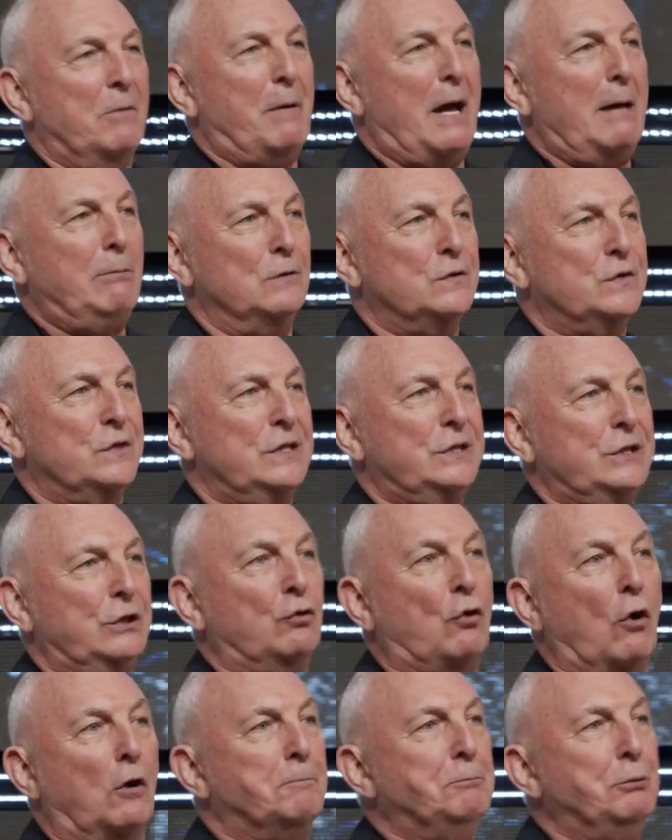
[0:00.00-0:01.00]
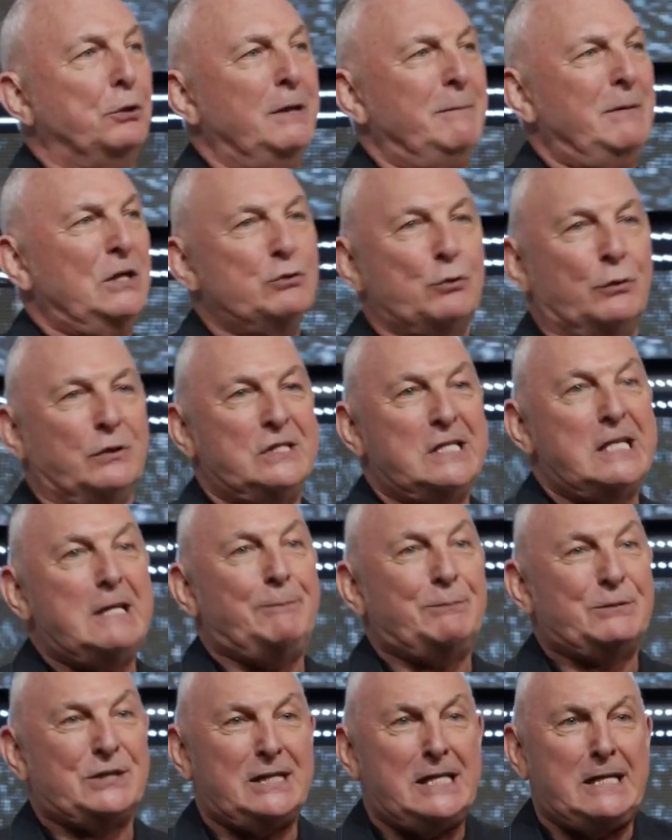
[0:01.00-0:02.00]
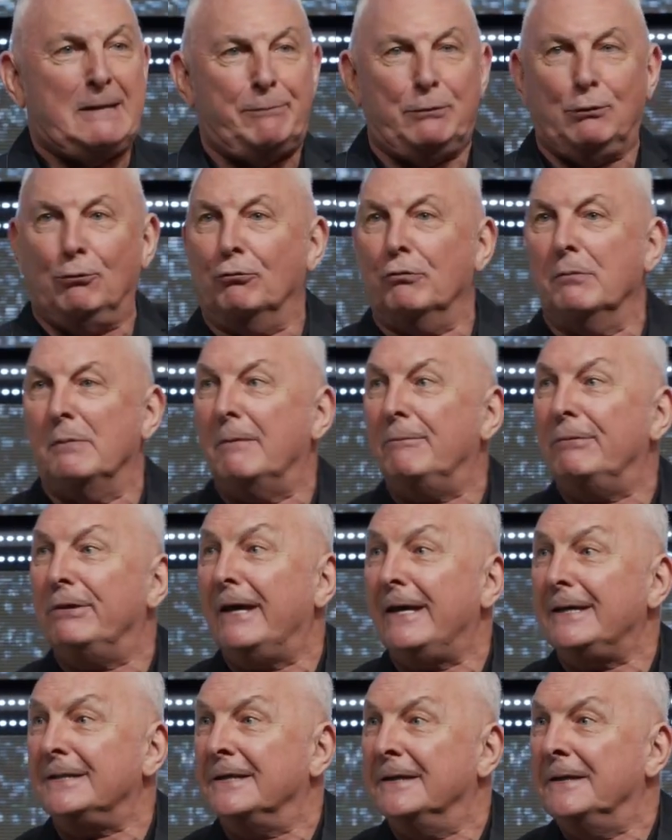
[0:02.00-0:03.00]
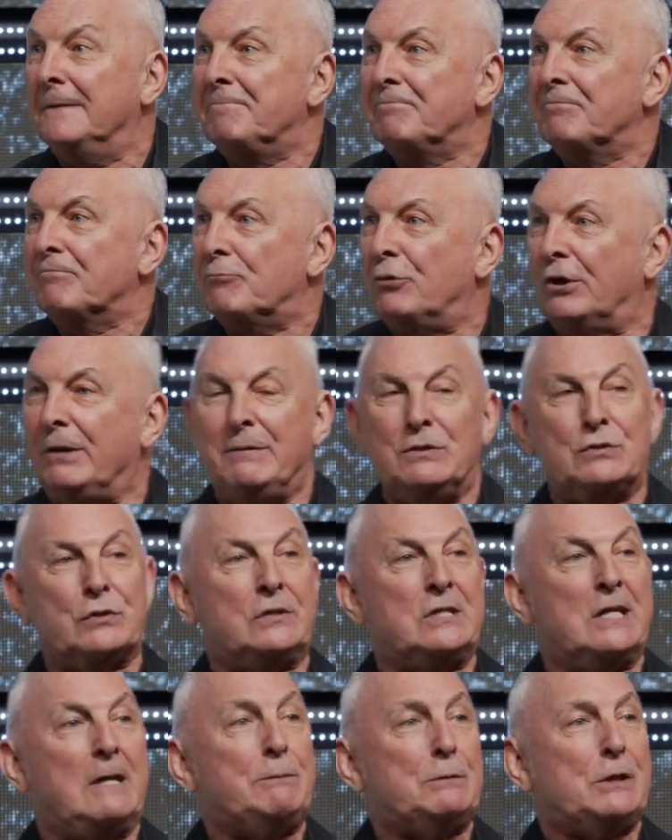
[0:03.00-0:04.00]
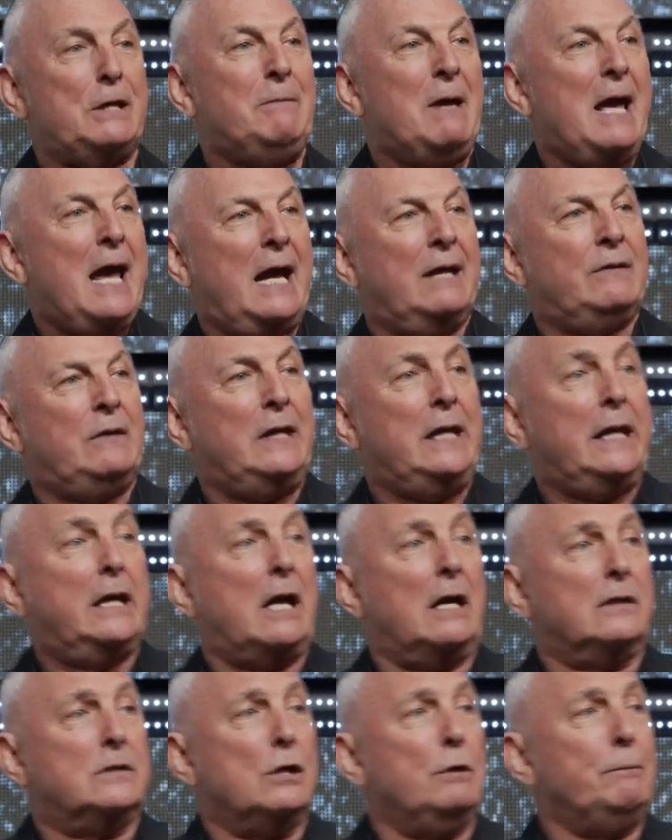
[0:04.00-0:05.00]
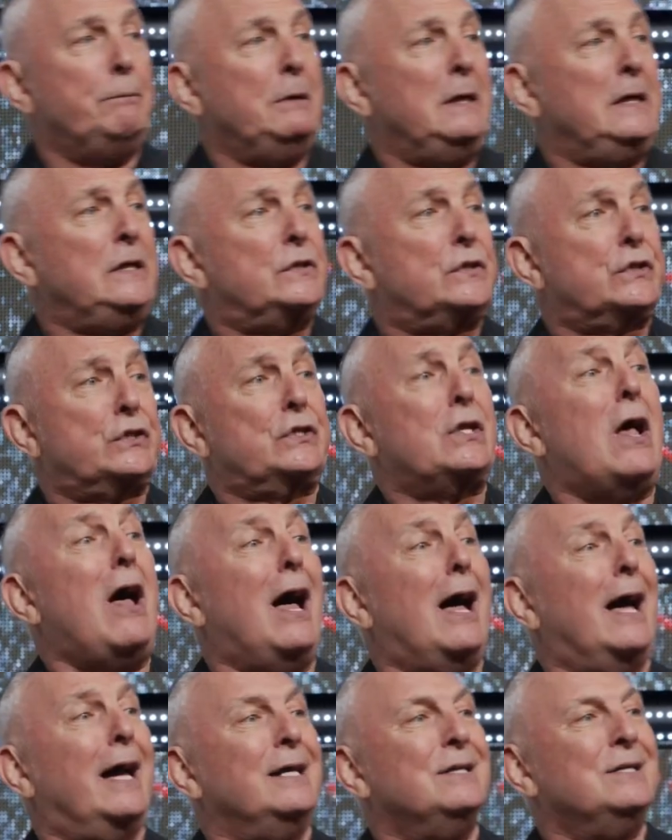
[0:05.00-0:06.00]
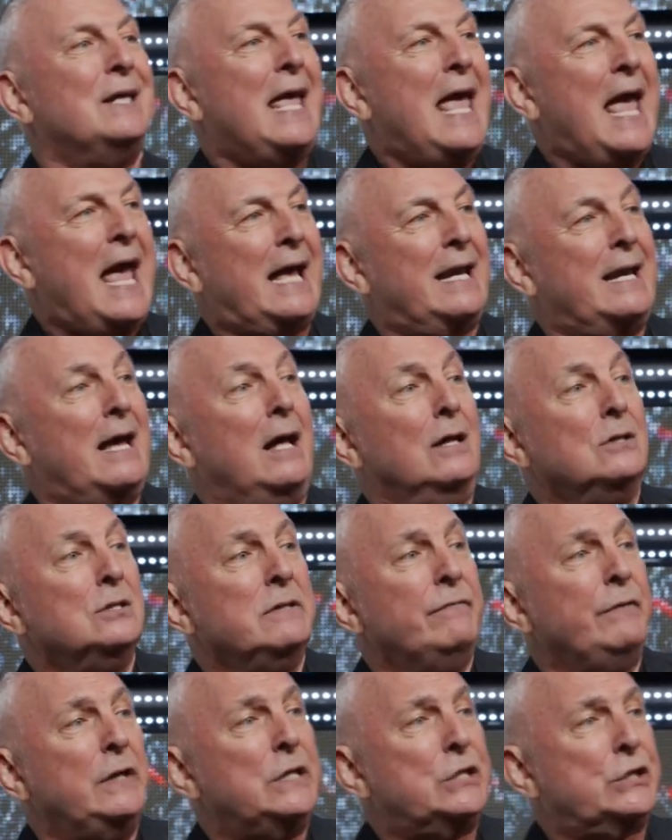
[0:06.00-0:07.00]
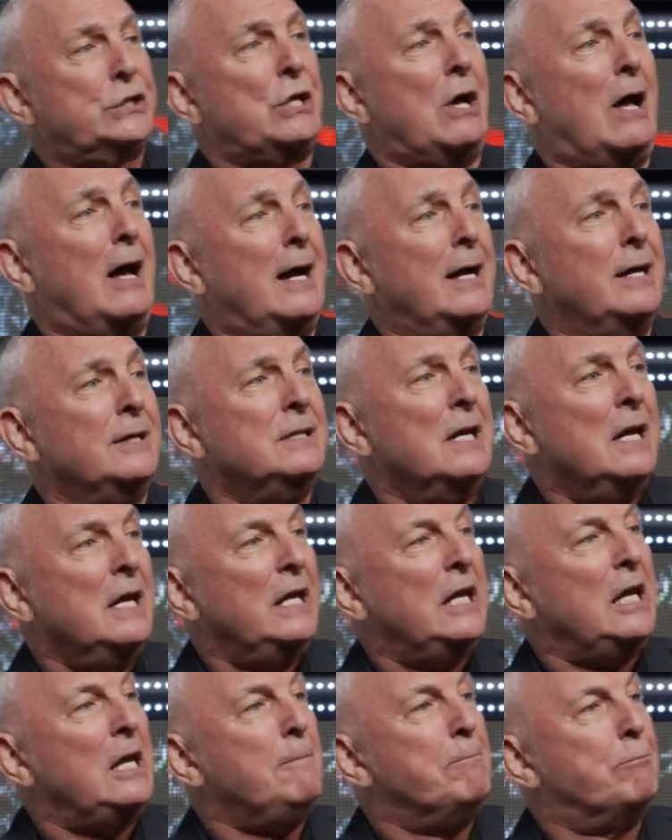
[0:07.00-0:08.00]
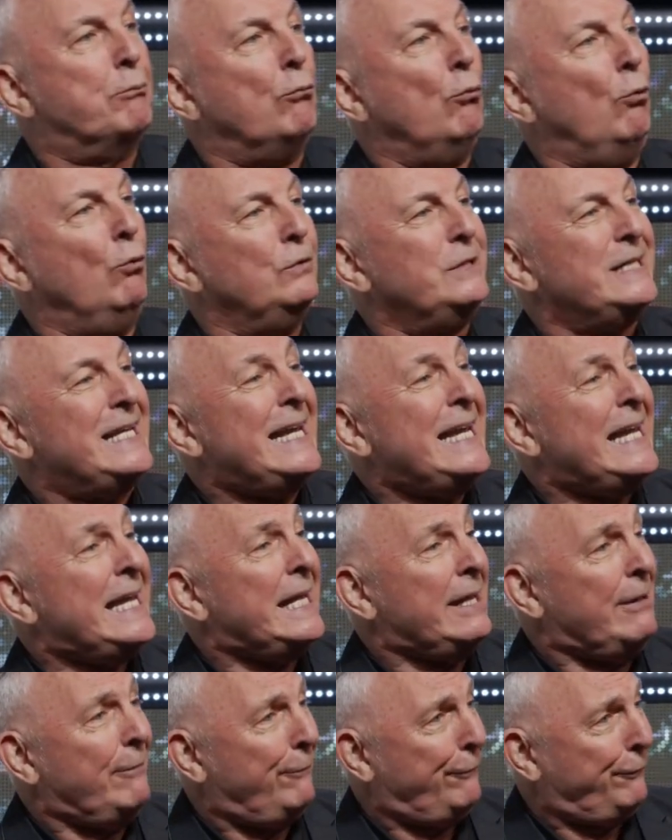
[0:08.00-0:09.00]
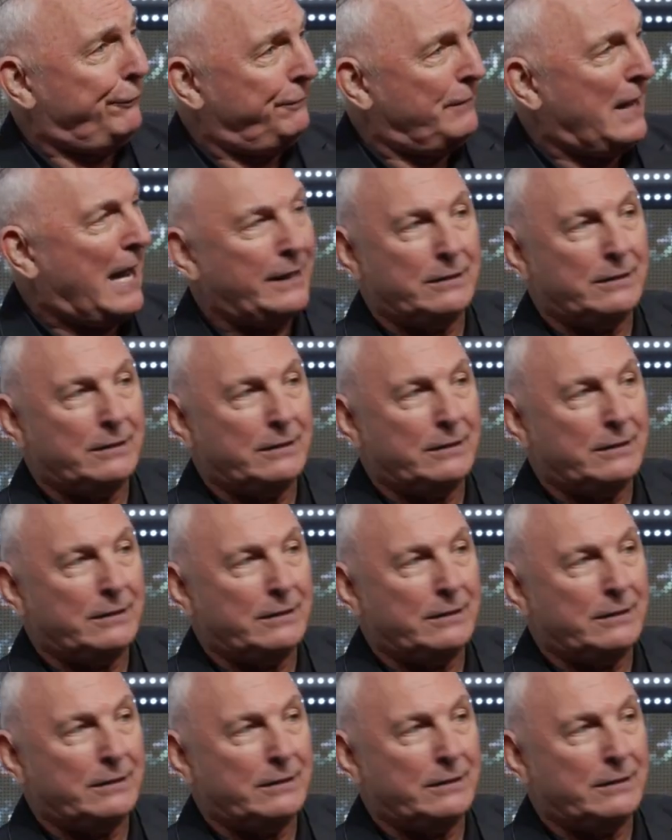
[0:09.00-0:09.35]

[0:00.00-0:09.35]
The Bible says that God put him into a deep sleep. You all remember that? Put him into deep sleep, and then he cut open his side, and out of his side, he brought Eve.